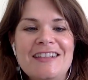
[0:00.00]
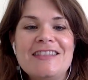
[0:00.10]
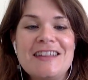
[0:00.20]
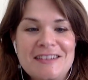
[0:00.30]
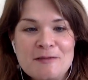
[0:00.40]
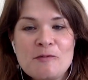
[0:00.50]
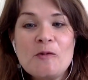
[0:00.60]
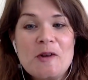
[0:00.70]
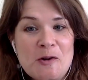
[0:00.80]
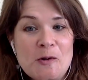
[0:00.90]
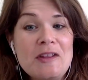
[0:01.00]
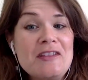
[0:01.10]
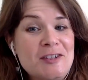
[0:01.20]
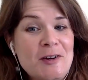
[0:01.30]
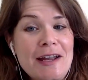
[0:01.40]
this is what we call in
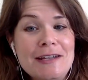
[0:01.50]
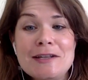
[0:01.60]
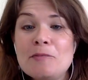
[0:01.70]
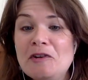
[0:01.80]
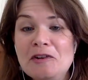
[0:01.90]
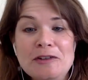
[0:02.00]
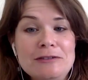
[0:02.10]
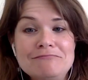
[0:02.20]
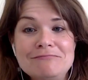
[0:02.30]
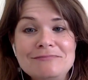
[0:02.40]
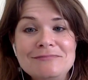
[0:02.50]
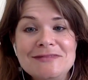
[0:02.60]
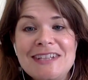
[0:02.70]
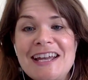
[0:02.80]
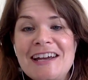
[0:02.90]
the trade a miracle.
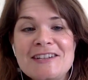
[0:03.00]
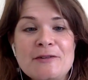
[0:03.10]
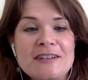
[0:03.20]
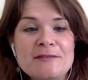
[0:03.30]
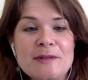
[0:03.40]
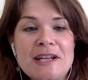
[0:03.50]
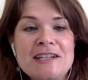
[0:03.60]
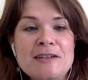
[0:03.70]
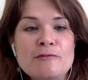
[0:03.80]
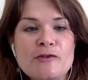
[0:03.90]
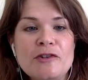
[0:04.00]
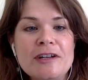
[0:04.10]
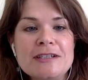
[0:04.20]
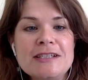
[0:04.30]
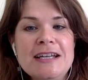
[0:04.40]
They had no explanation for
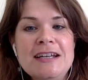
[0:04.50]
it.